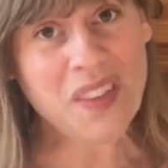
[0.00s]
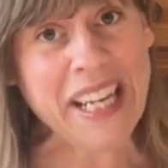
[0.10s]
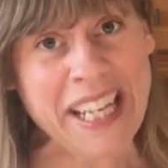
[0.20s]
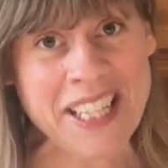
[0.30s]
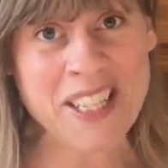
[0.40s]

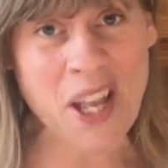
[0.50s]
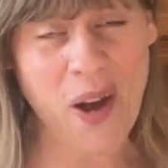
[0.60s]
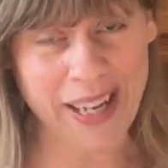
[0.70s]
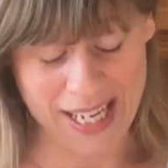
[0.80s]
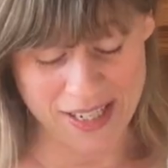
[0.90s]

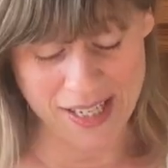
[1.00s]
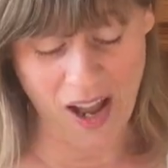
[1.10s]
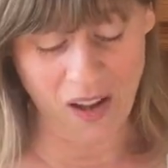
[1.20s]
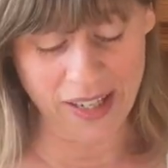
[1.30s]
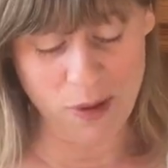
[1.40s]
inside,
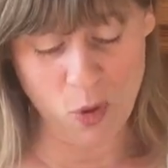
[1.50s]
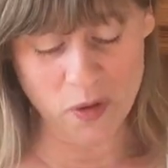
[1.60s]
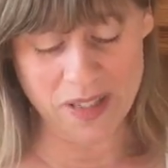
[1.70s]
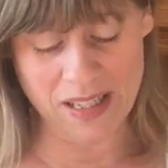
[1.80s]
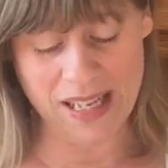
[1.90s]
I
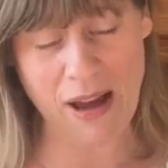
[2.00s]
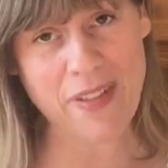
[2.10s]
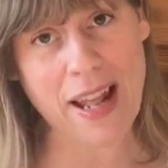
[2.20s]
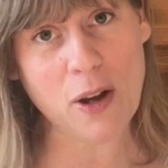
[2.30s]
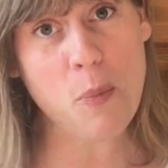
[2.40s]
wanted to have
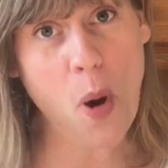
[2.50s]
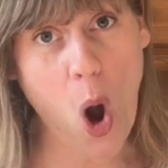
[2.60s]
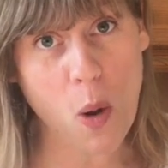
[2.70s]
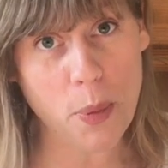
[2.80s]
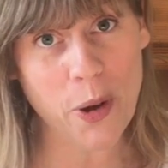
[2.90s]
that little
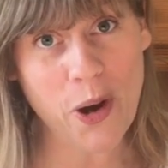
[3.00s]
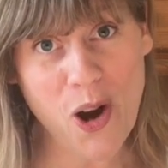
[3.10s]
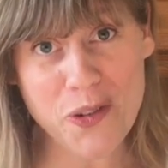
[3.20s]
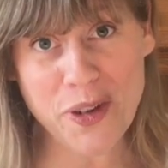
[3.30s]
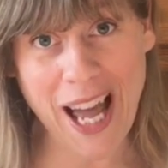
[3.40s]
pop
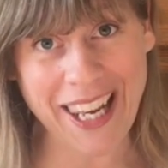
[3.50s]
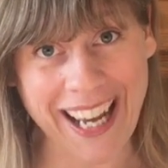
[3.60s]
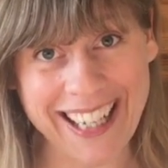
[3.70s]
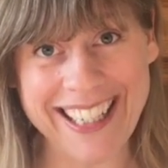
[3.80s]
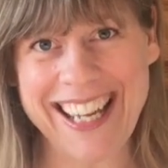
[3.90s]
of
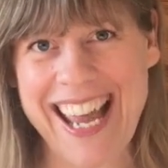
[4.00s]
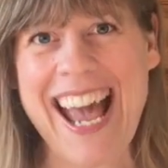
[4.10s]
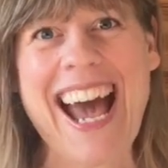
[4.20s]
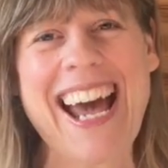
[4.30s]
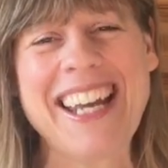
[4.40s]
colour
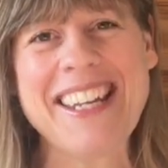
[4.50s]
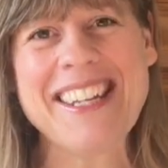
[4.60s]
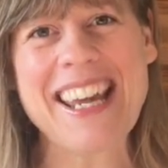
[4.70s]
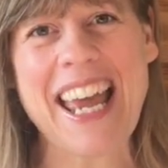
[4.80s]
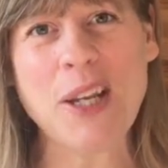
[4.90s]
and
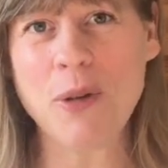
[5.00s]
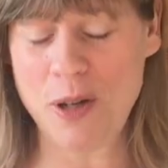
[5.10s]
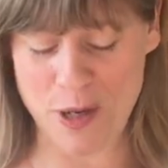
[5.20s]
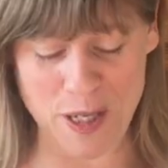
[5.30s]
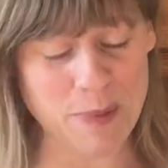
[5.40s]
anyone who
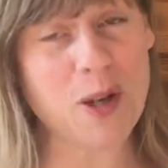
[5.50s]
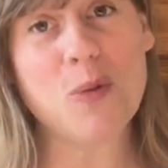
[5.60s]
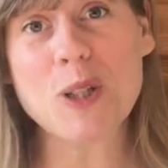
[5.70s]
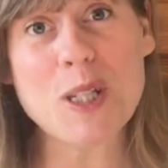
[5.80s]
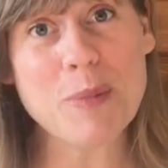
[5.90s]
knows me or
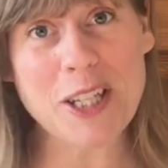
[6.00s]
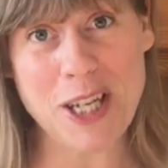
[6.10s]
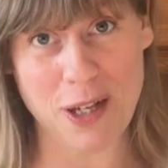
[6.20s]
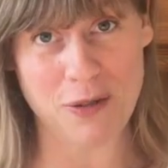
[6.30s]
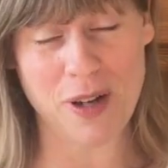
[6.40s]
watches my
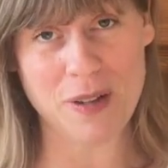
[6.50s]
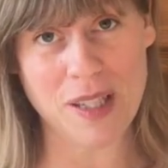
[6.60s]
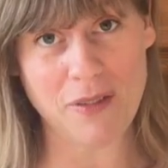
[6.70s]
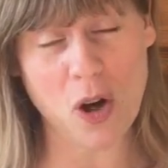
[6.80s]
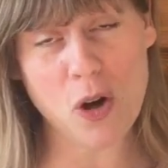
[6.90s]
channel knows
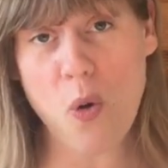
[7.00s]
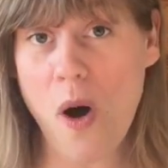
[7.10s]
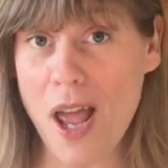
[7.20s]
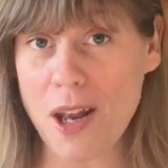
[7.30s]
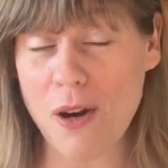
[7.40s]
that I've got
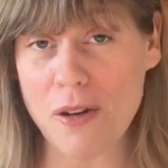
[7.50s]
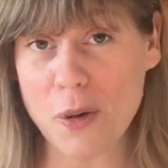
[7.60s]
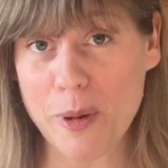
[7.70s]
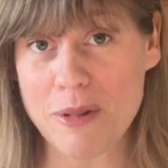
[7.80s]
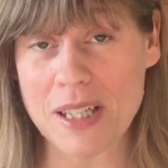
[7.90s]
quite a lot of
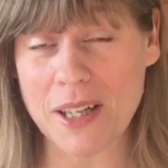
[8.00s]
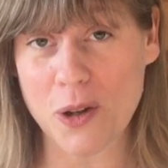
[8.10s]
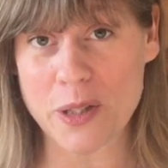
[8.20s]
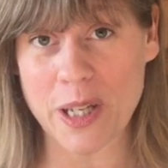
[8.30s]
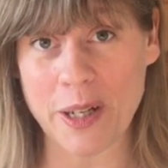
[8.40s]
quilting
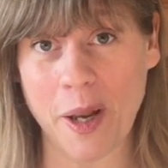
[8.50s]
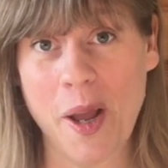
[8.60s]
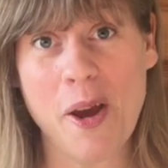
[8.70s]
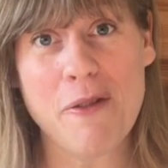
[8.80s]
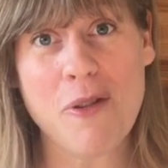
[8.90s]
cotton
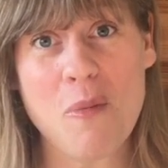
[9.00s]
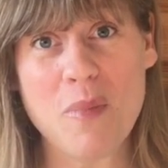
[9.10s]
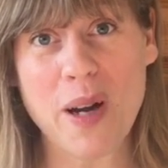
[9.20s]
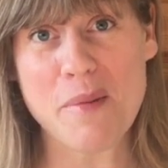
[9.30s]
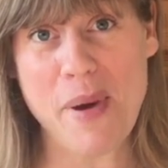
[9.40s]
from
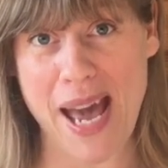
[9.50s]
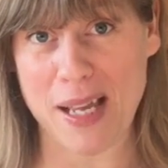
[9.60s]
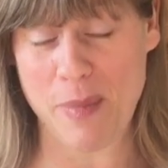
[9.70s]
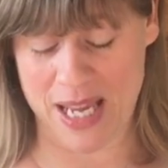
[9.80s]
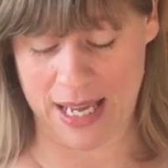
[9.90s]
my
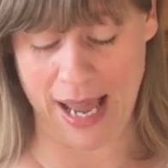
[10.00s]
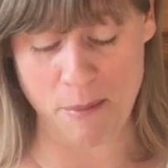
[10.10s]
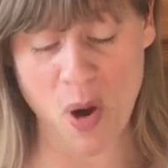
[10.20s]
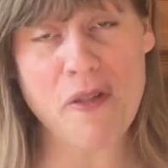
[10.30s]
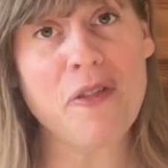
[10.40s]
bag making and
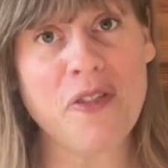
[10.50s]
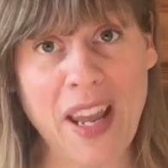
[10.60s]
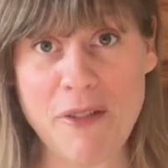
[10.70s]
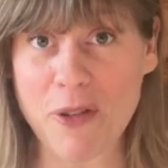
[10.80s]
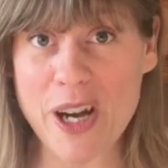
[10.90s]
my
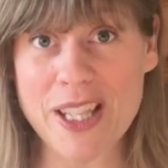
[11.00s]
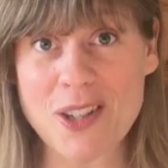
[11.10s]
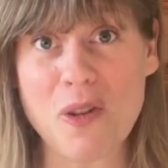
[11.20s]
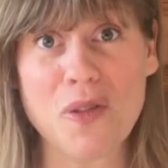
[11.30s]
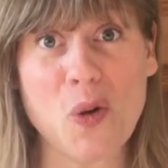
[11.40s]
favourite
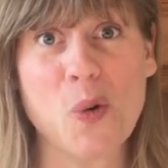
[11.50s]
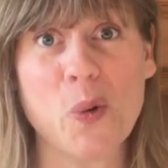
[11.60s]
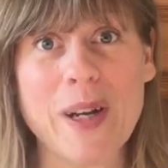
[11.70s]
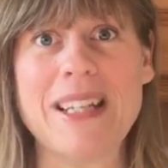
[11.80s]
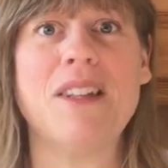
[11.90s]
of
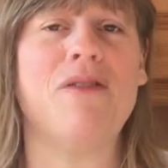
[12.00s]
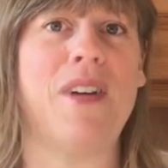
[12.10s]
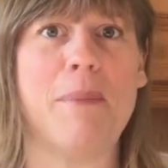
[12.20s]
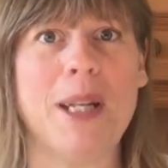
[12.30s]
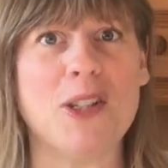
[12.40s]
all is the
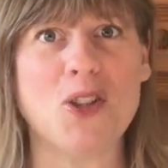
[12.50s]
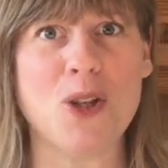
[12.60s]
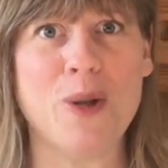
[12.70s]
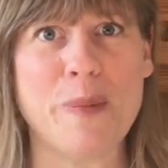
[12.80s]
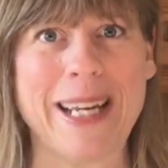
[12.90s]
fabulous
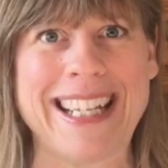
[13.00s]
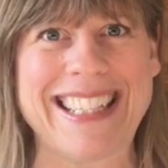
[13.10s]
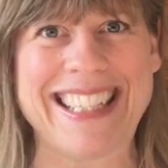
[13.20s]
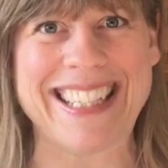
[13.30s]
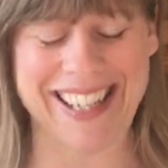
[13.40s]
Tula Pink's
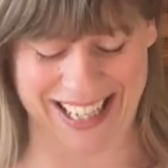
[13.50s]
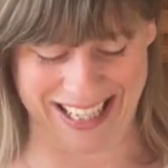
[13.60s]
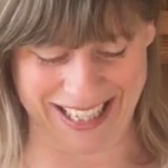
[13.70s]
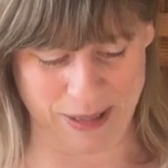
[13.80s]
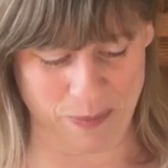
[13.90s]

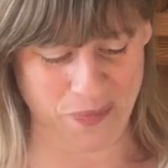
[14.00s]
designs.